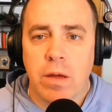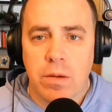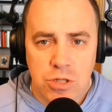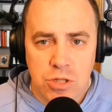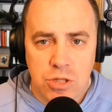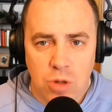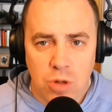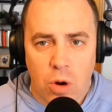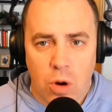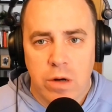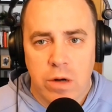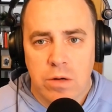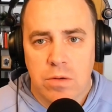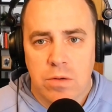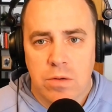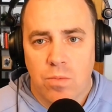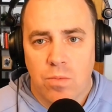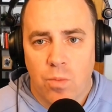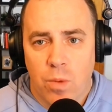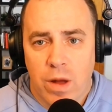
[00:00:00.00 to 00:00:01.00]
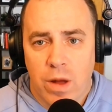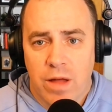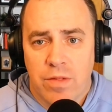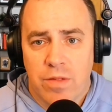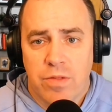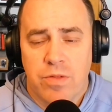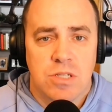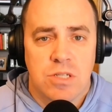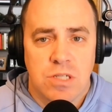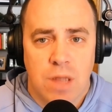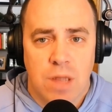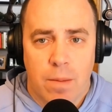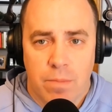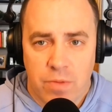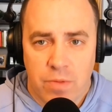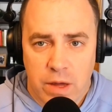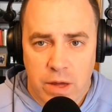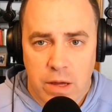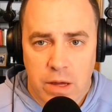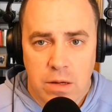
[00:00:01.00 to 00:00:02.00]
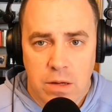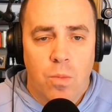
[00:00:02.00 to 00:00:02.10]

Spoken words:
Start with something,